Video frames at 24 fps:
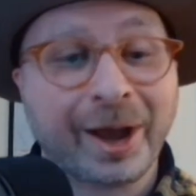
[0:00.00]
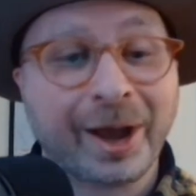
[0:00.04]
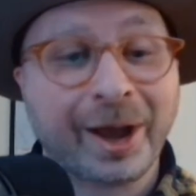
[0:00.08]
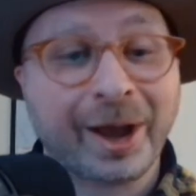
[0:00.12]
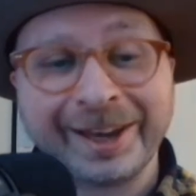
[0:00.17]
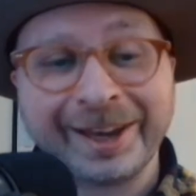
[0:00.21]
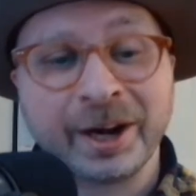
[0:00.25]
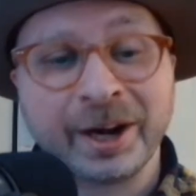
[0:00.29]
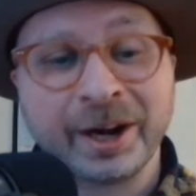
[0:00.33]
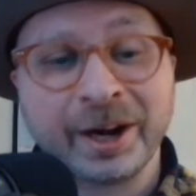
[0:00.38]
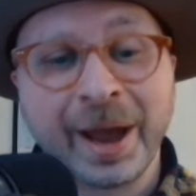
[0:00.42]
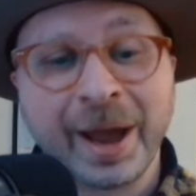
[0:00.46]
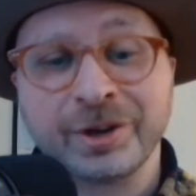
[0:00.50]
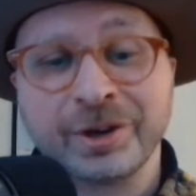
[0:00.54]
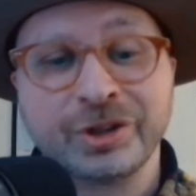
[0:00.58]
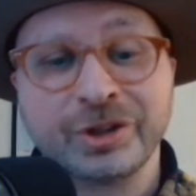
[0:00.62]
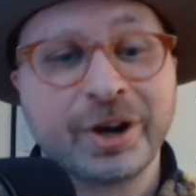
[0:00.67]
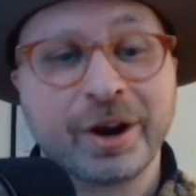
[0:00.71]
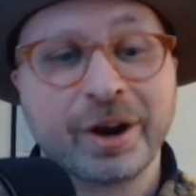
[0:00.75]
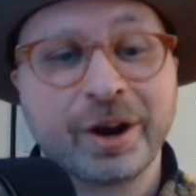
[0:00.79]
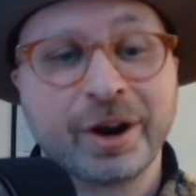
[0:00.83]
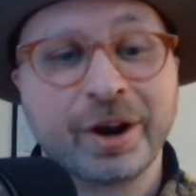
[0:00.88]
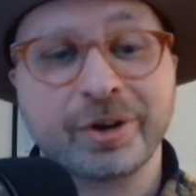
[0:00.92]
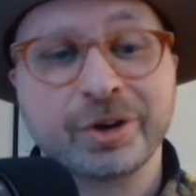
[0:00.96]
I can't
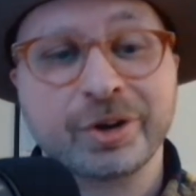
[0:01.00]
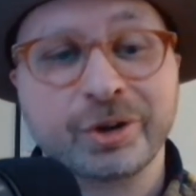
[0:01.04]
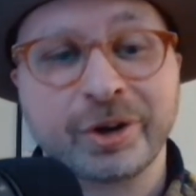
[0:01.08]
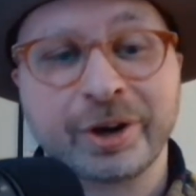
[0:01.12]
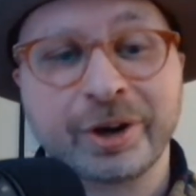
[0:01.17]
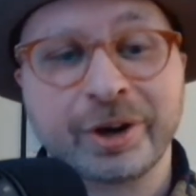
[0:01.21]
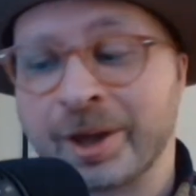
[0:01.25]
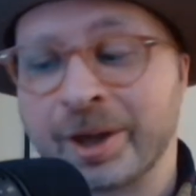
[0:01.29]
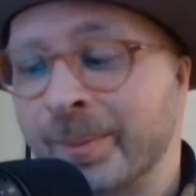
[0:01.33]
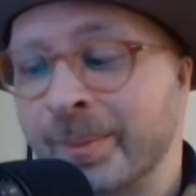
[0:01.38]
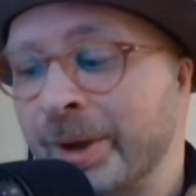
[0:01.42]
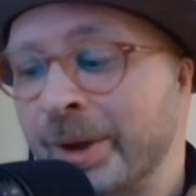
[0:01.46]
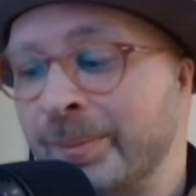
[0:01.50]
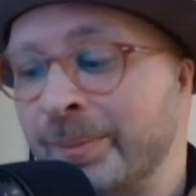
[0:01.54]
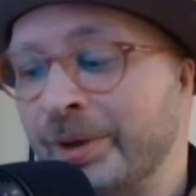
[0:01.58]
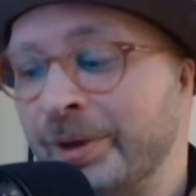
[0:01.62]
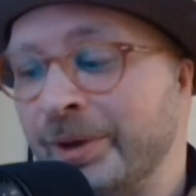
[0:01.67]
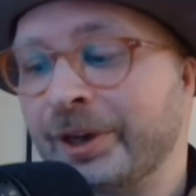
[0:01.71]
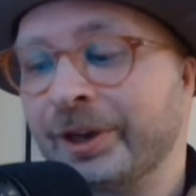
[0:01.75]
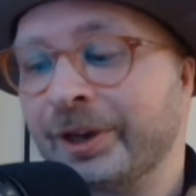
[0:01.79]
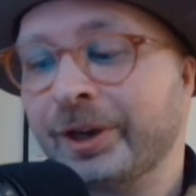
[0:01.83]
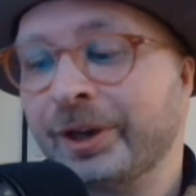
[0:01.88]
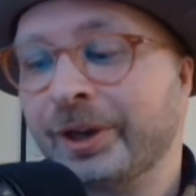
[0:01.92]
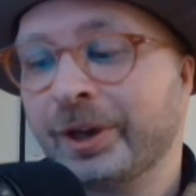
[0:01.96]
imagine how frustrating that might
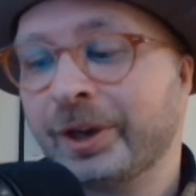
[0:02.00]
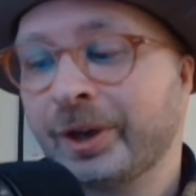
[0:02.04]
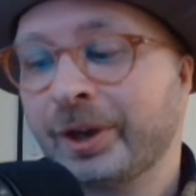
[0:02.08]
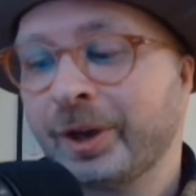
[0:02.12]
be.